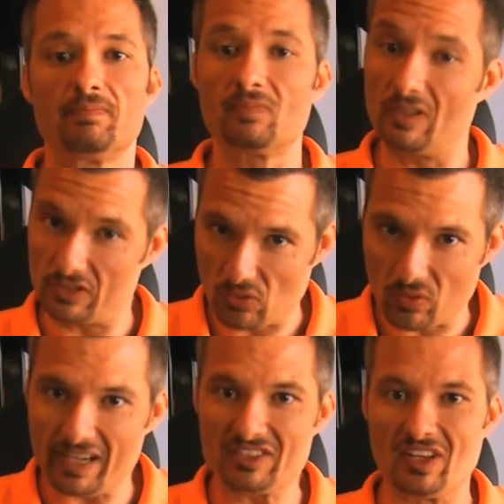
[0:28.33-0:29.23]
there's a
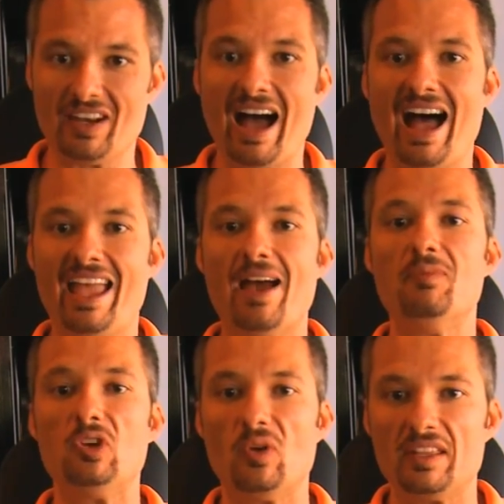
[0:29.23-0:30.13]
reason I am
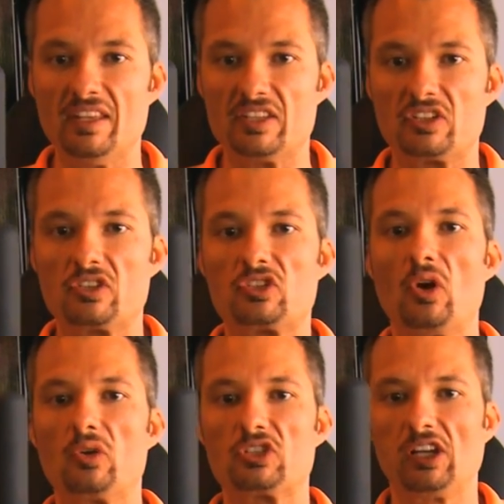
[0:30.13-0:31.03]
doing this
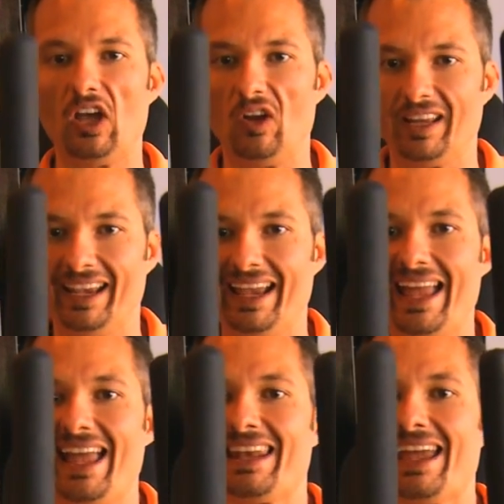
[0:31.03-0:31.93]
so slowly.
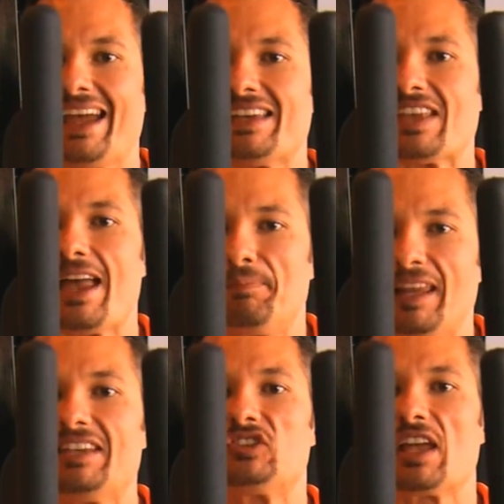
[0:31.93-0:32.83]
It is a
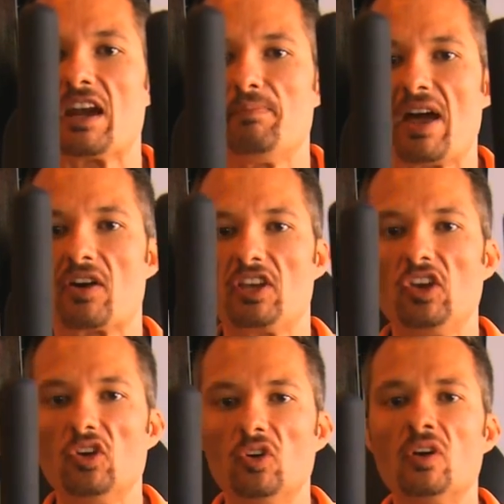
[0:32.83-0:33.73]
place to get a better
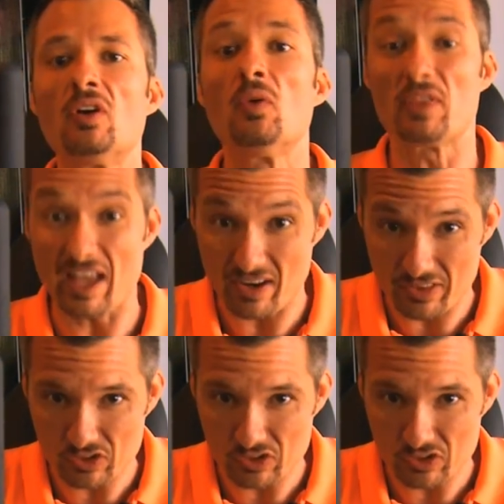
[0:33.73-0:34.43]
you without all the